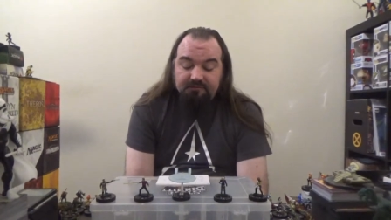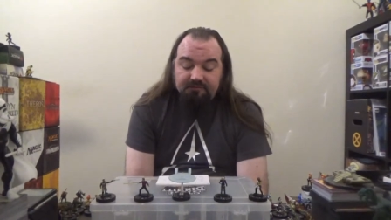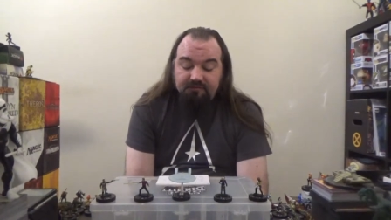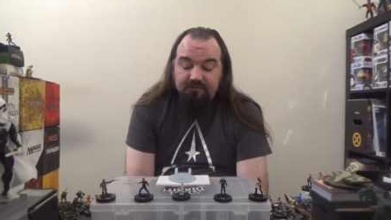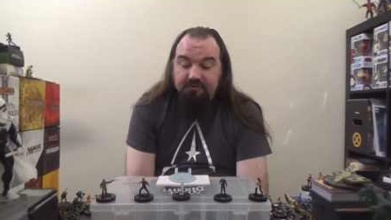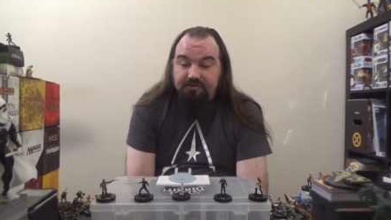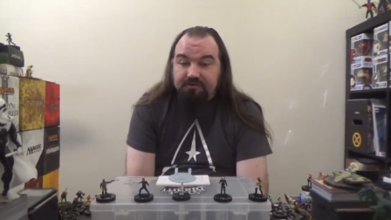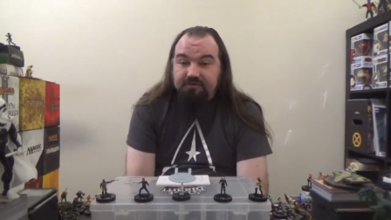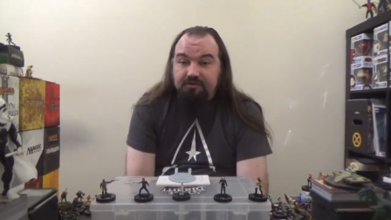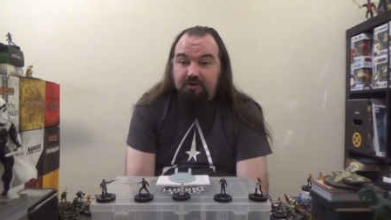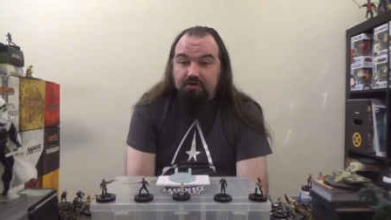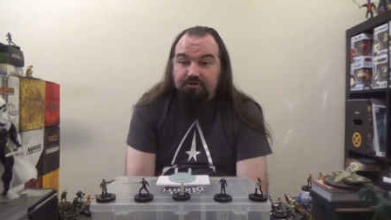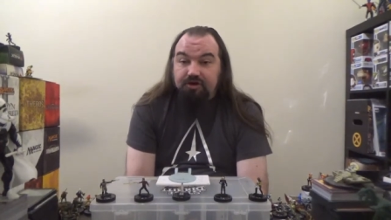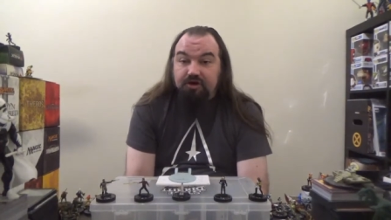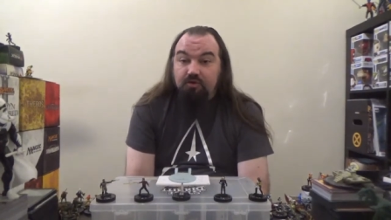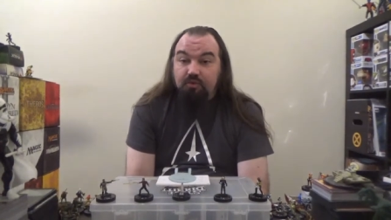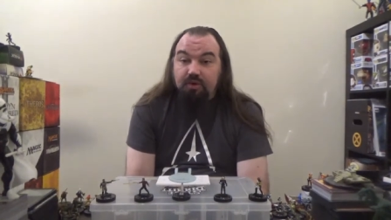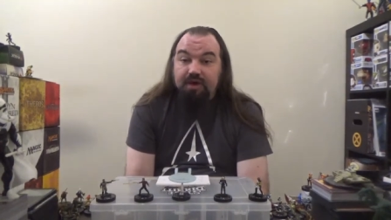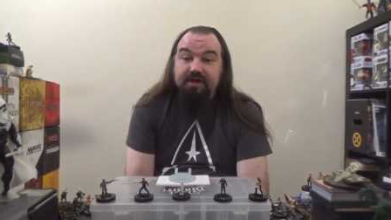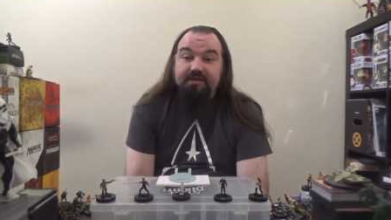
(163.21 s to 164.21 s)
first Star
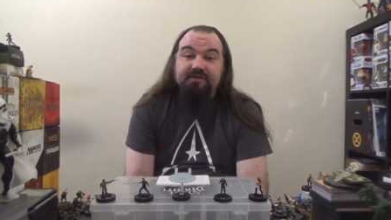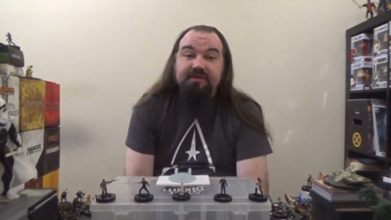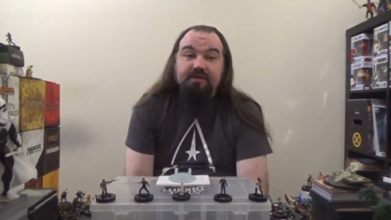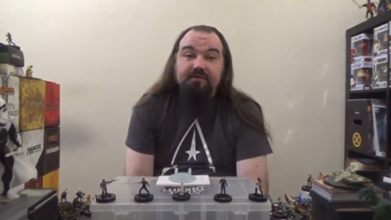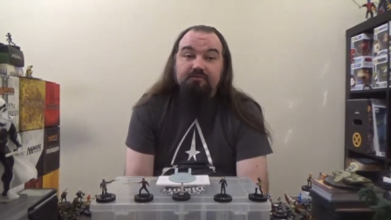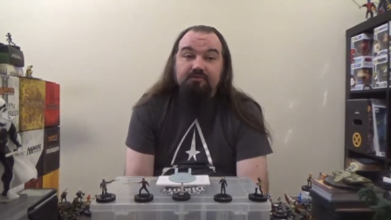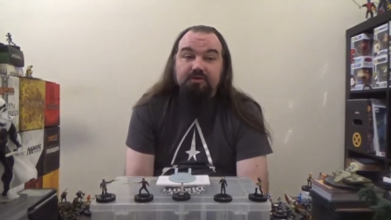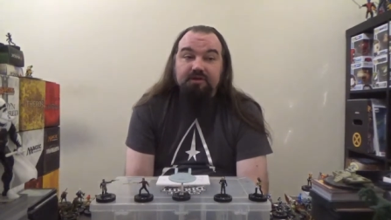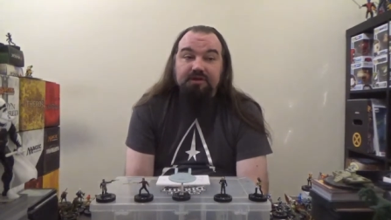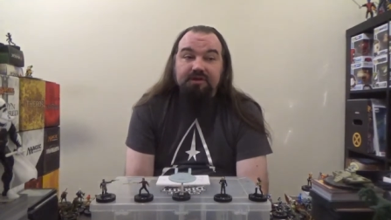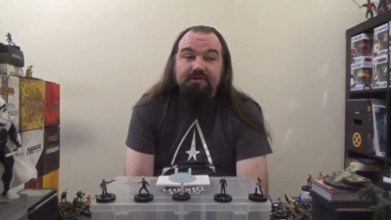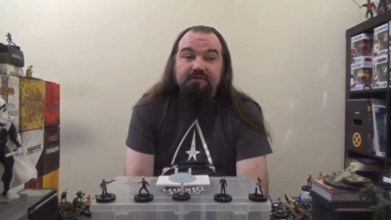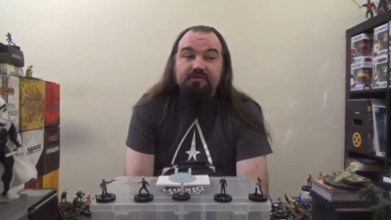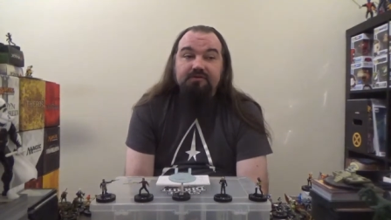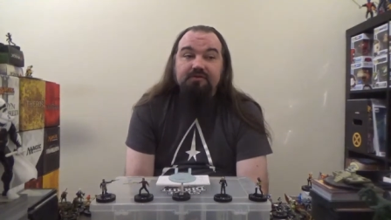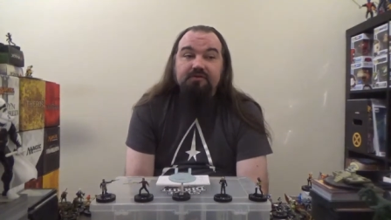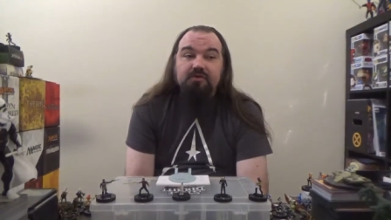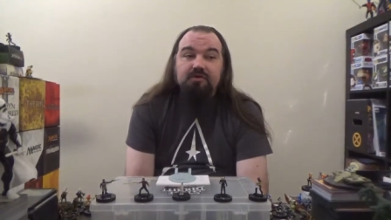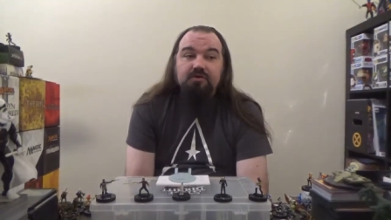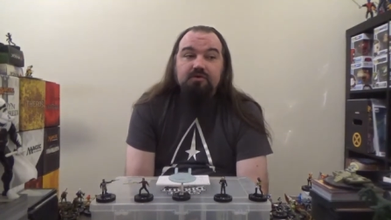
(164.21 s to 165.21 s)
Trek Away Team
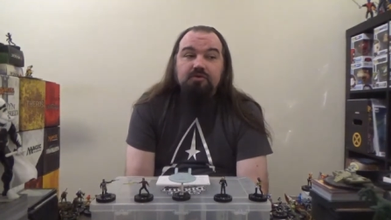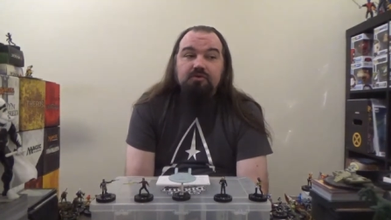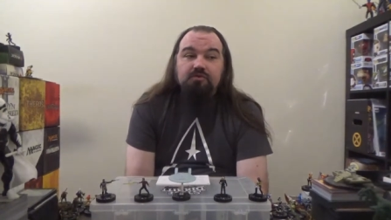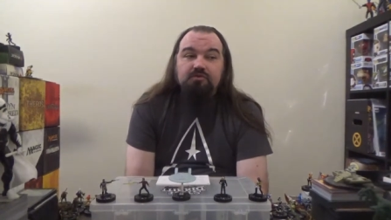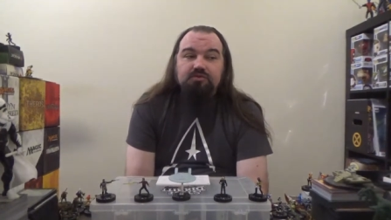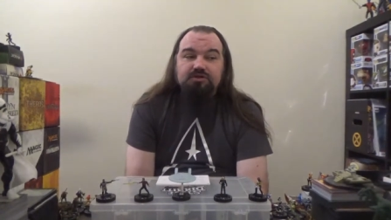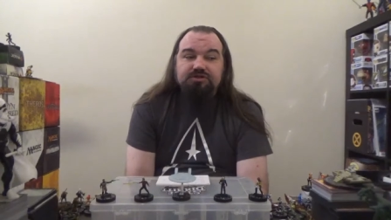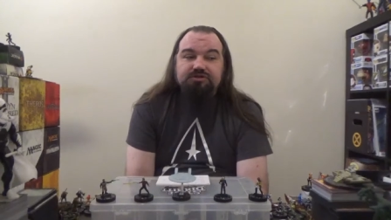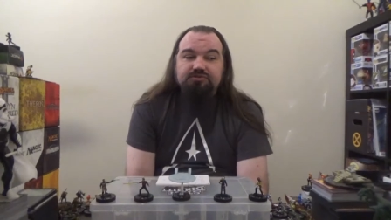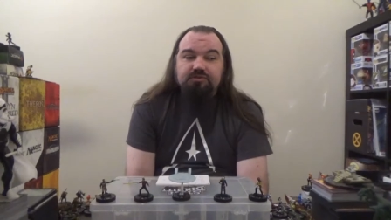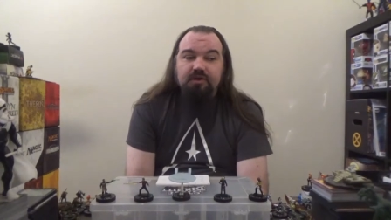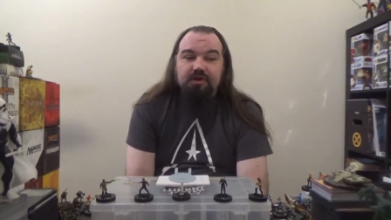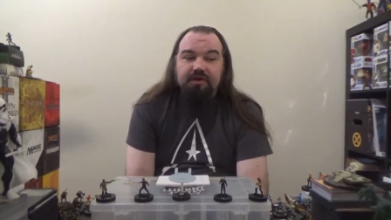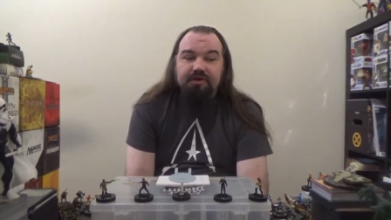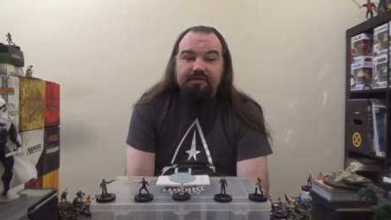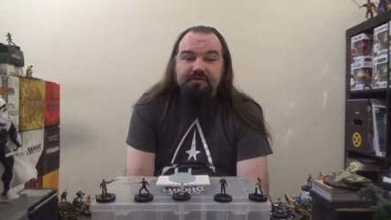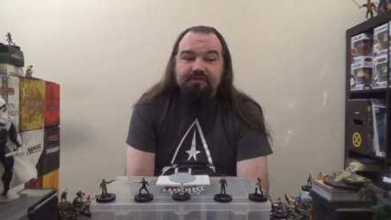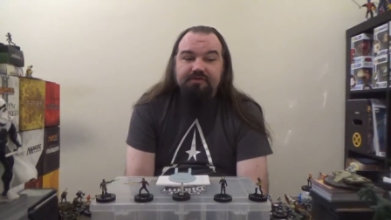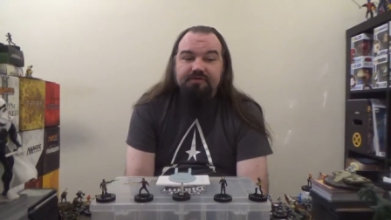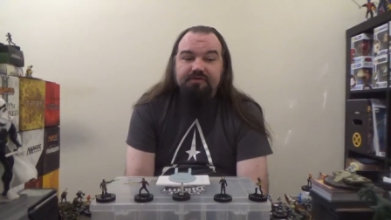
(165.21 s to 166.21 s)
release, which
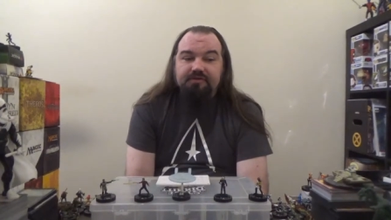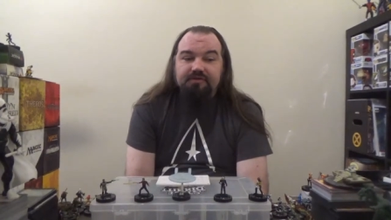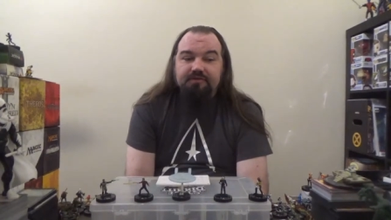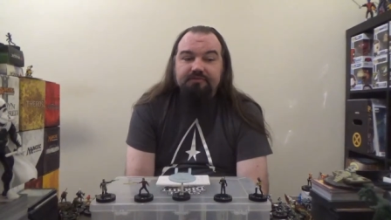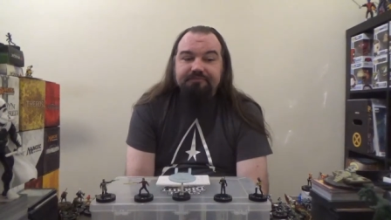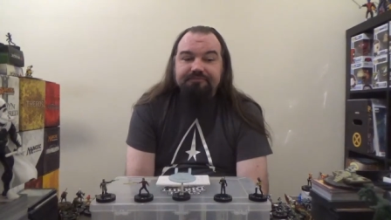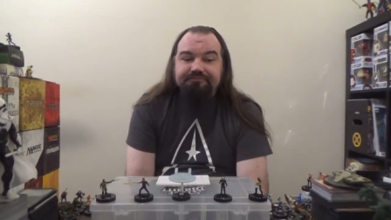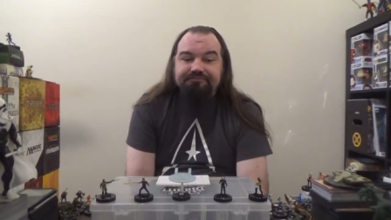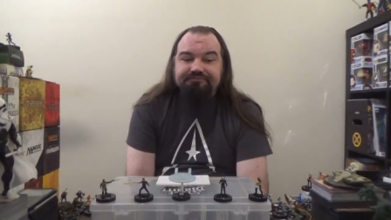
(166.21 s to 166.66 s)
was